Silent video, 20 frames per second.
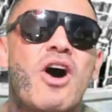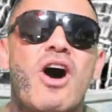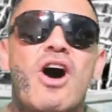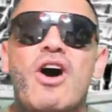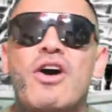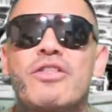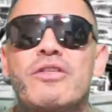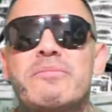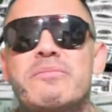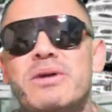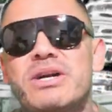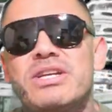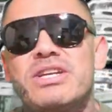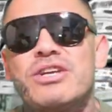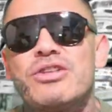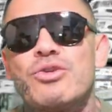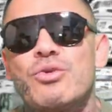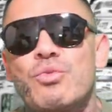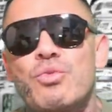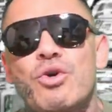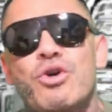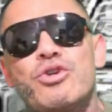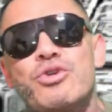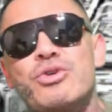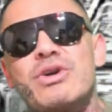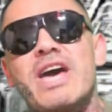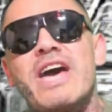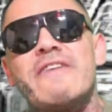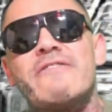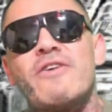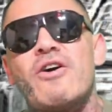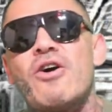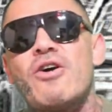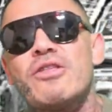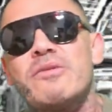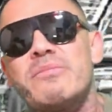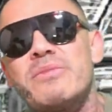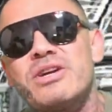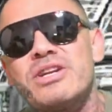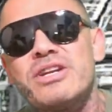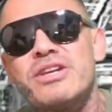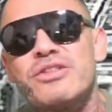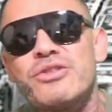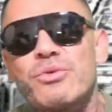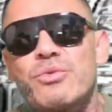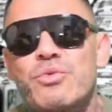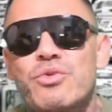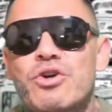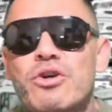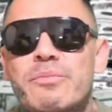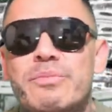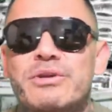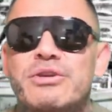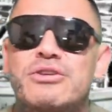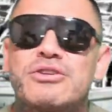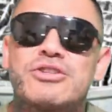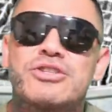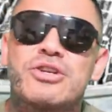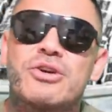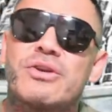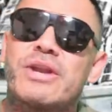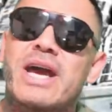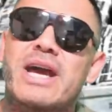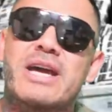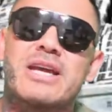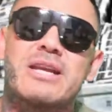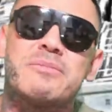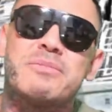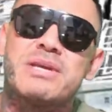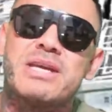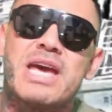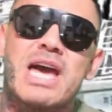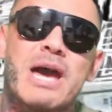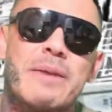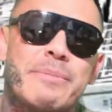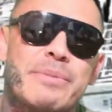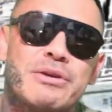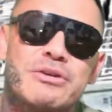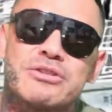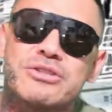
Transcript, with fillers: All the money in the world, you can have all the money in the world, but you're still not gonna be happy.